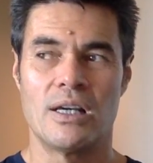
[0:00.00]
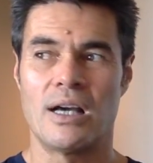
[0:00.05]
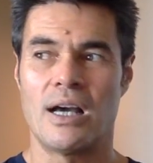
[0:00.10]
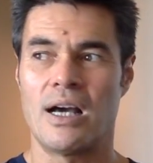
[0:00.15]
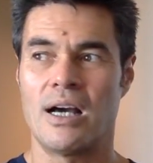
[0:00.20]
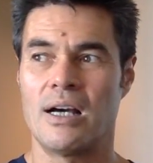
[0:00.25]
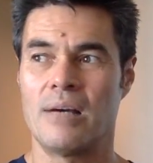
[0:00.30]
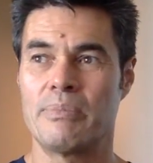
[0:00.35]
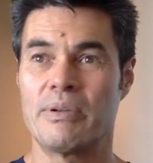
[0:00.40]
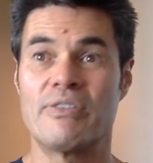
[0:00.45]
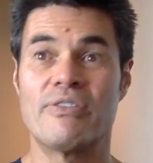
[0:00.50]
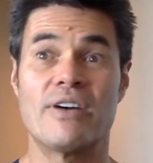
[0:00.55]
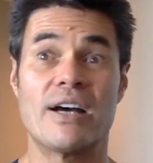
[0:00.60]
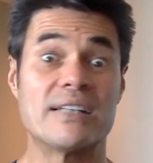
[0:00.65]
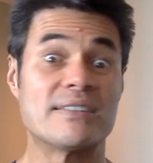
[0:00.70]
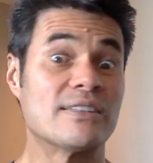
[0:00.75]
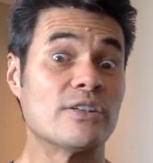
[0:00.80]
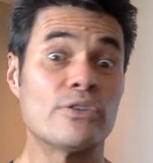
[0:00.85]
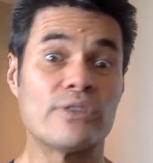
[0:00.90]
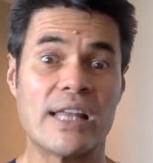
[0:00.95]

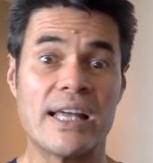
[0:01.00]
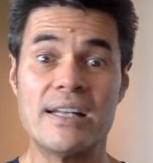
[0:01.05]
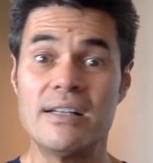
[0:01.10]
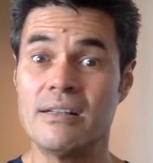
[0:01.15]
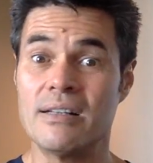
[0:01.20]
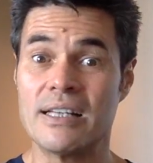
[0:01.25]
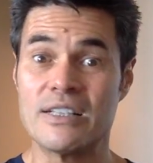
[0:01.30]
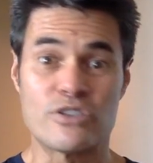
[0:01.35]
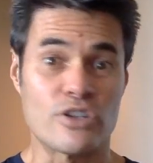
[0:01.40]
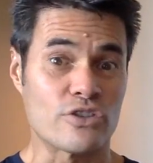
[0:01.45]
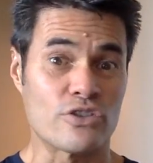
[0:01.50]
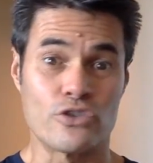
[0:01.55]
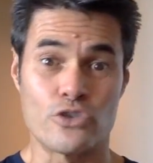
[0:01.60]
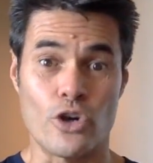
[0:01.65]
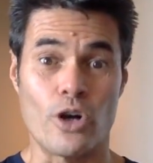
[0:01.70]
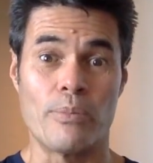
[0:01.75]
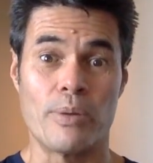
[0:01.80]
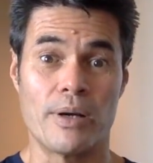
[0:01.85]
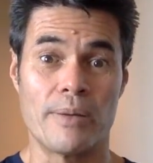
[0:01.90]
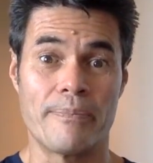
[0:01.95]
Until then, it's just a
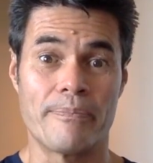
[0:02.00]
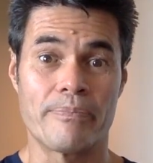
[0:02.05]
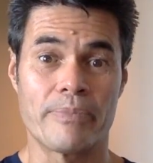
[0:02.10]
job.